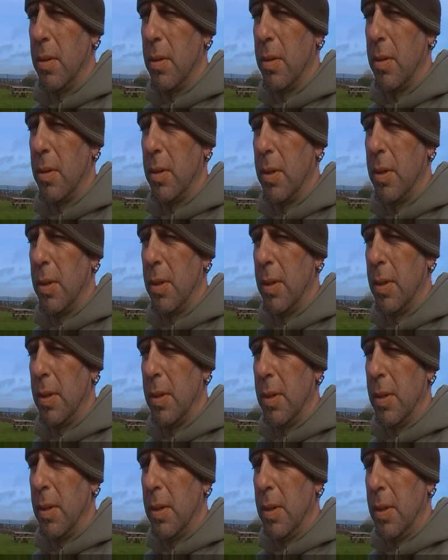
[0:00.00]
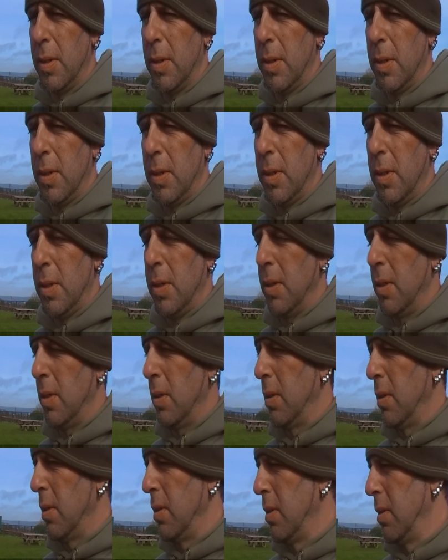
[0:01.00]

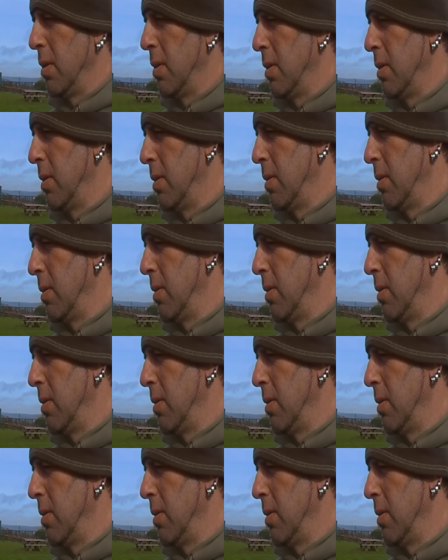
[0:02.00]
(silence)